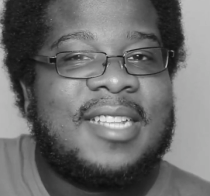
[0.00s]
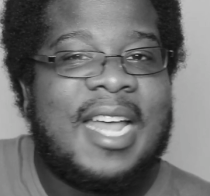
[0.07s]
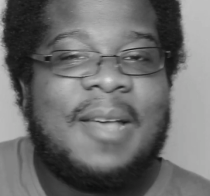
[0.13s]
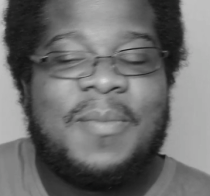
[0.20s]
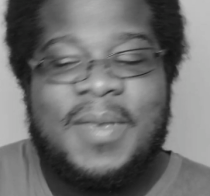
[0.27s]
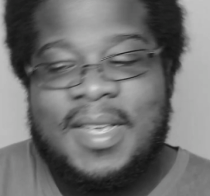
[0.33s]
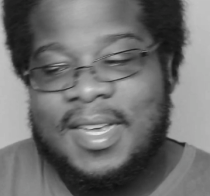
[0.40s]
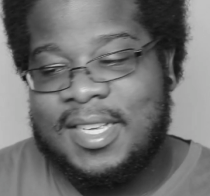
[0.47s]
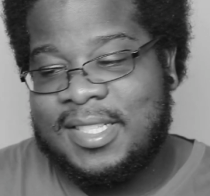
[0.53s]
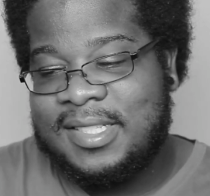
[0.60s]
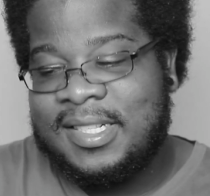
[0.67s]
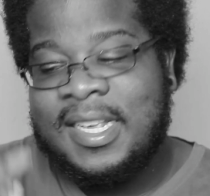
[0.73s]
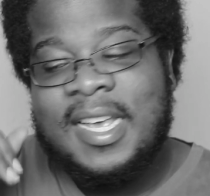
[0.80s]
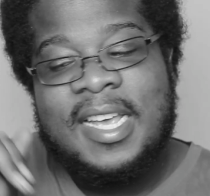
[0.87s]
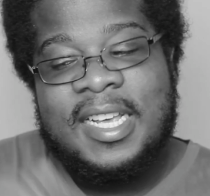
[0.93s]
Not
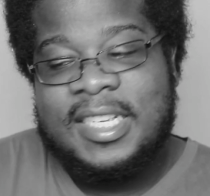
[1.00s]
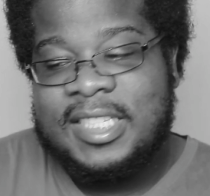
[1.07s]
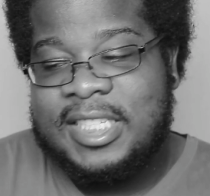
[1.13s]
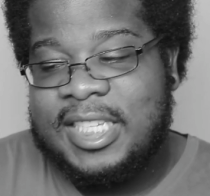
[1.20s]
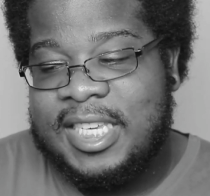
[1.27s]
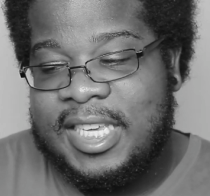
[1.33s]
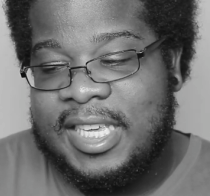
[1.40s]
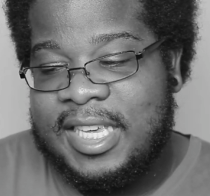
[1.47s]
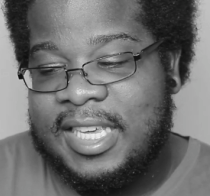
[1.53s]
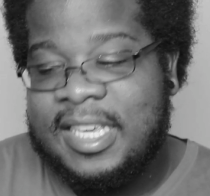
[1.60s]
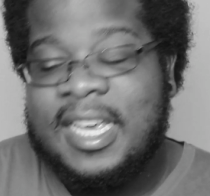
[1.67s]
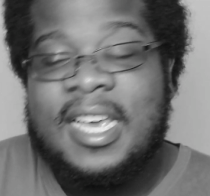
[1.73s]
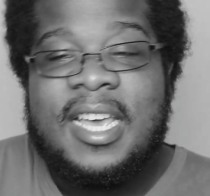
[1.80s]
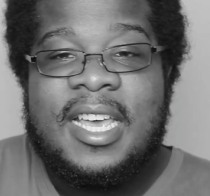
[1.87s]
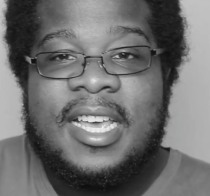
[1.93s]
because she
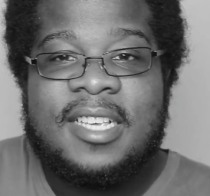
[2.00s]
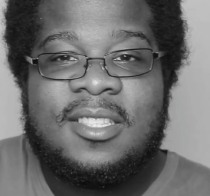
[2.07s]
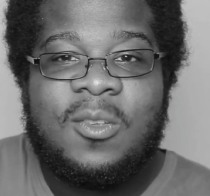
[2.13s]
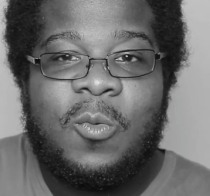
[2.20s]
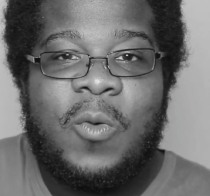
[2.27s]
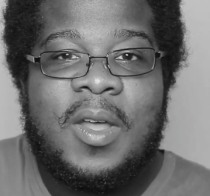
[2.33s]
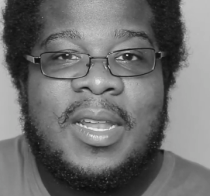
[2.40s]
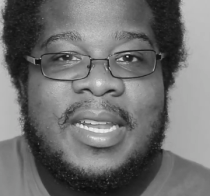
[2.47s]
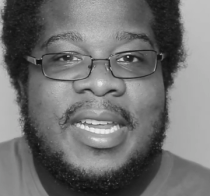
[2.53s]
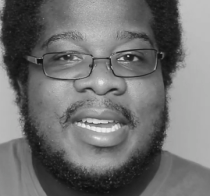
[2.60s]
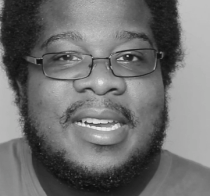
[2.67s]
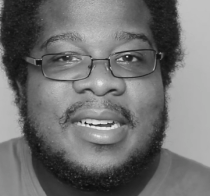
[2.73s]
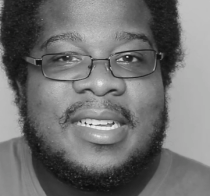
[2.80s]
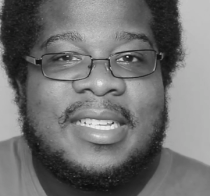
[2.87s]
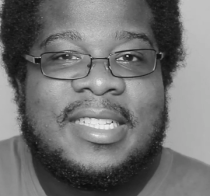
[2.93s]
is the one
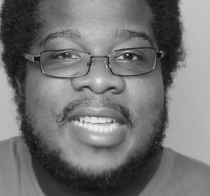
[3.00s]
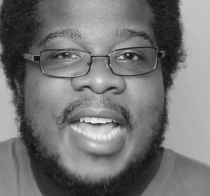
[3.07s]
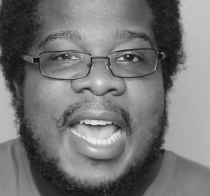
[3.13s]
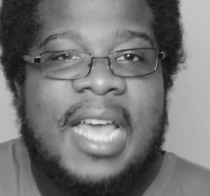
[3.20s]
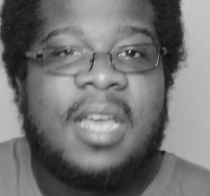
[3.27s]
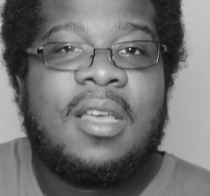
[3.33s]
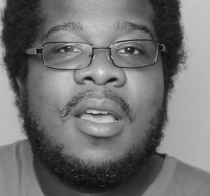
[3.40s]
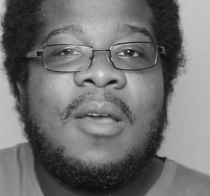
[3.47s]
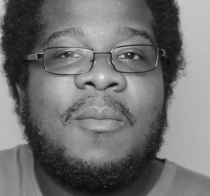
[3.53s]
leading the attack.